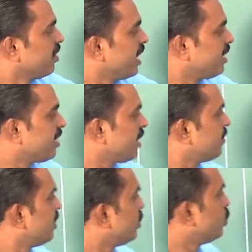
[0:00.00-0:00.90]
red
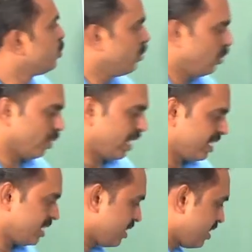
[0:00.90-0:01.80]
curve 2
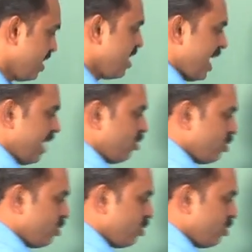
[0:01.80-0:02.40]
locations, and